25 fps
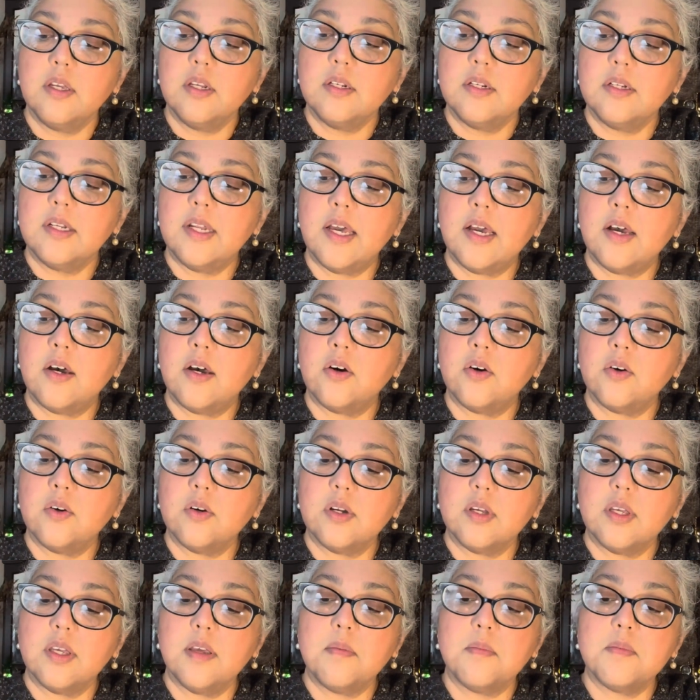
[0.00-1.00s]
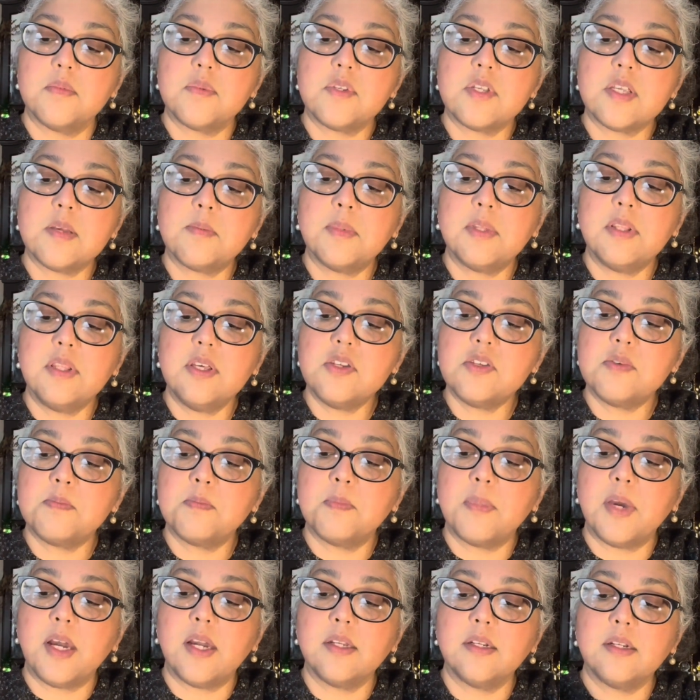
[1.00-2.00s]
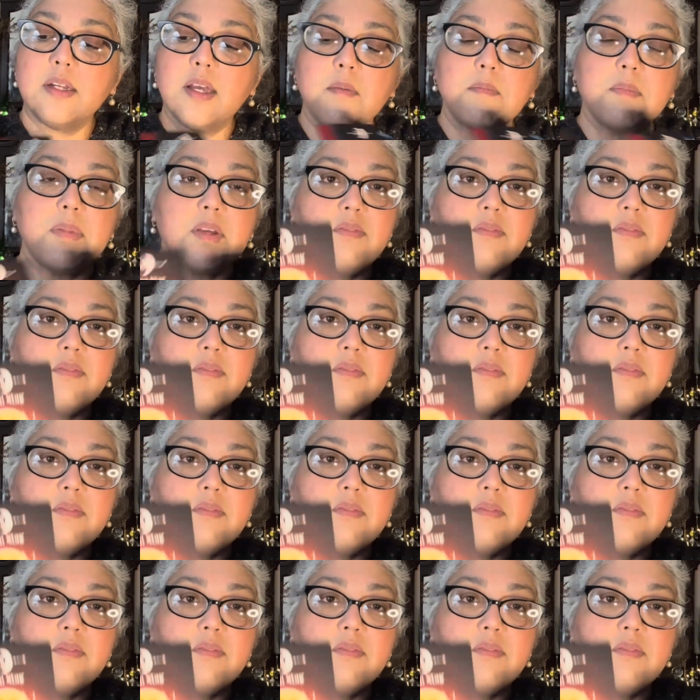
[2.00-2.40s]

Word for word: Now, it, some of these might not be